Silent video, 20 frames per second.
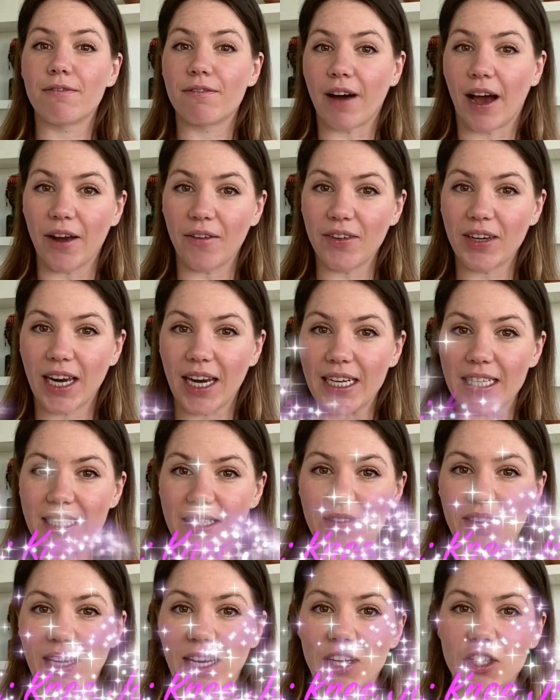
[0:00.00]
5 gait
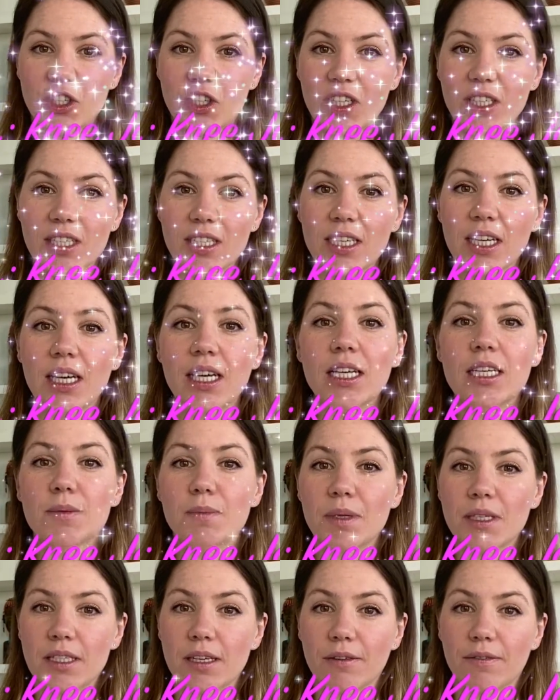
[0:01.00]
deviations
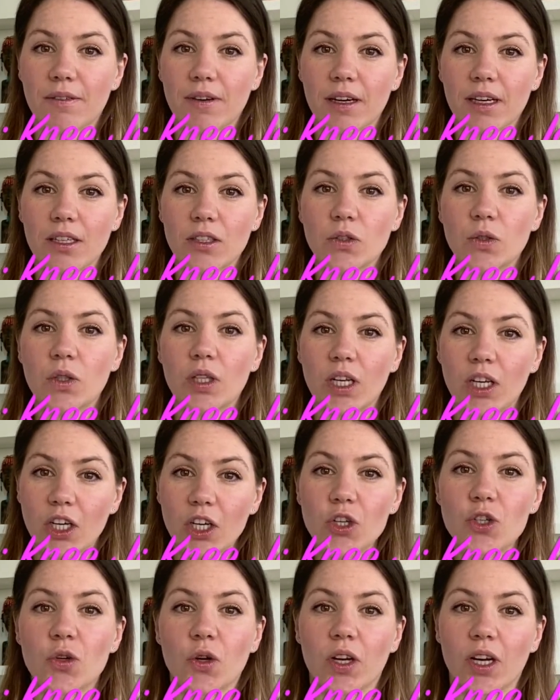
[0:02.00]
specific to the
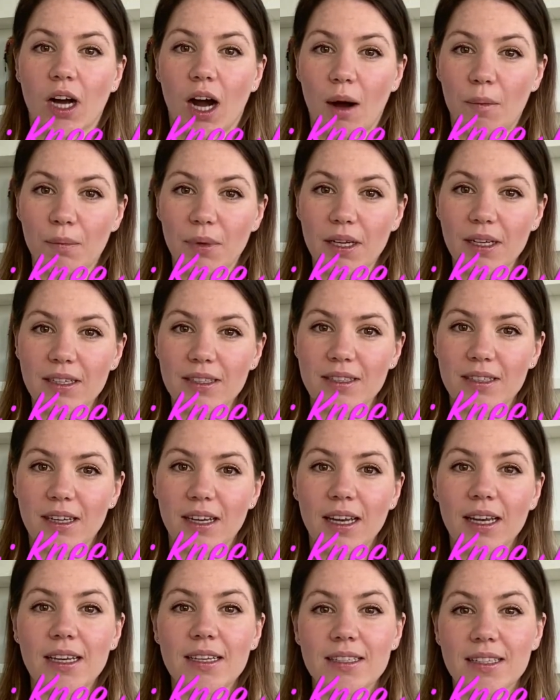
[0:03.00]
knee joint complex,
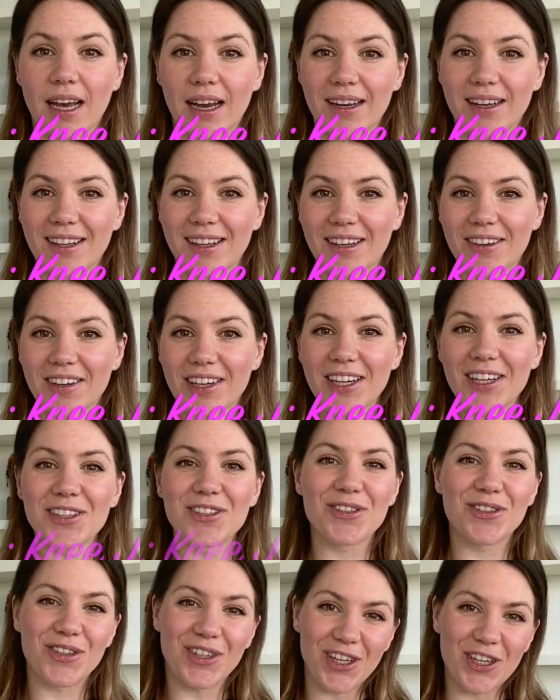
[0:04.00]
secondary
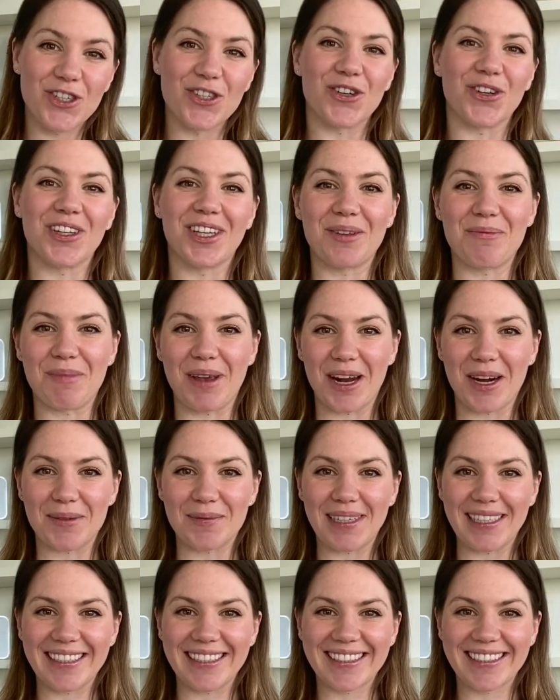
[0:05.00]
to knee joint
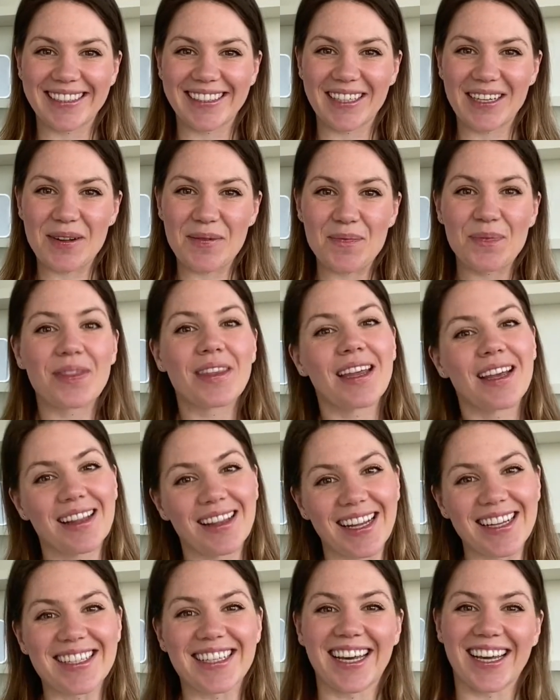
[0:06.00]
impairments.
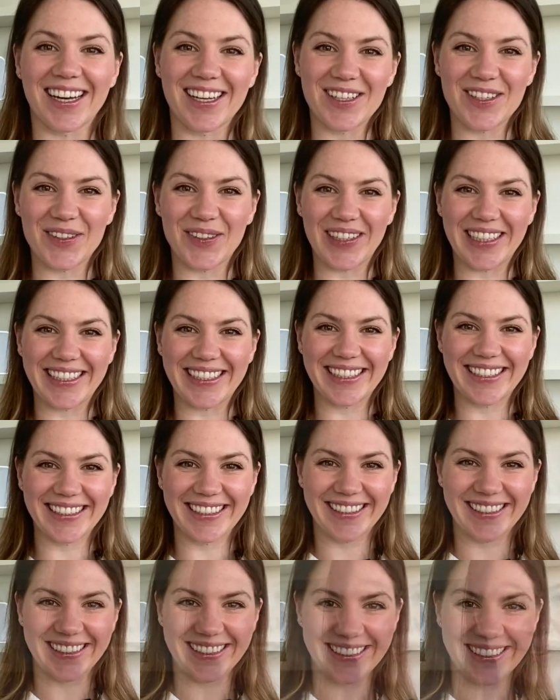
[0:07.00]
Let's get into it.
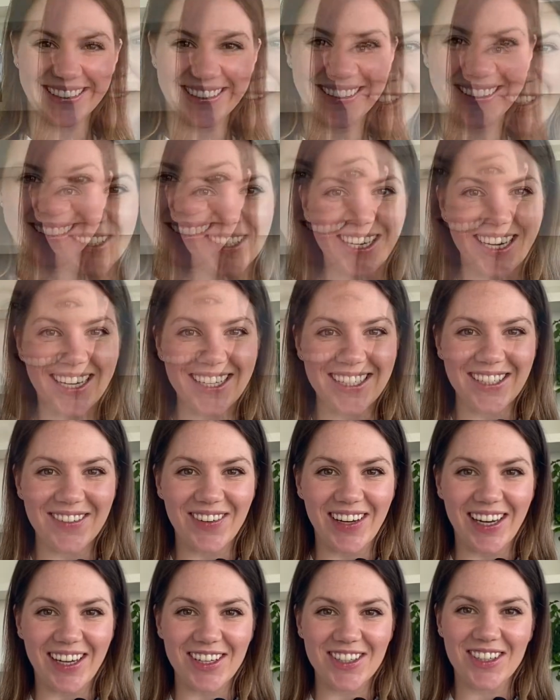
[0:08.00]
The first gait
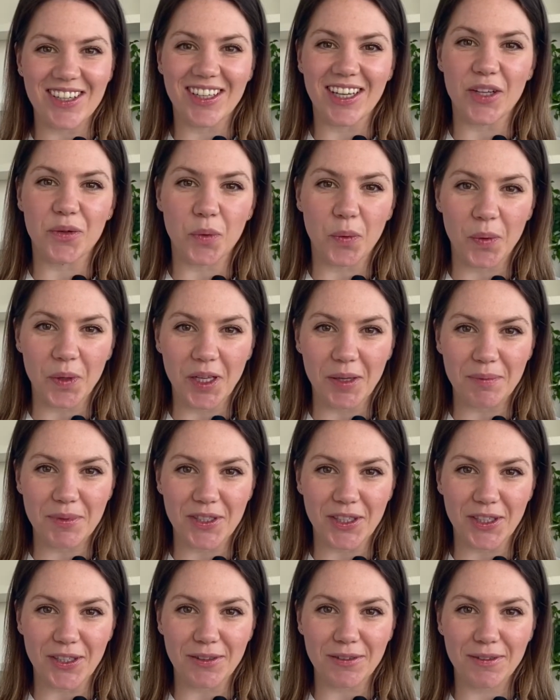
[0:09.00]
deviation that we will
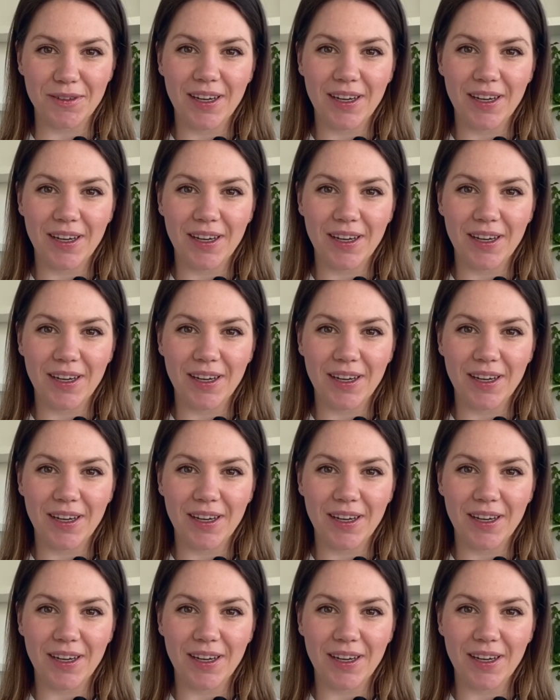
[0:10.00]
observe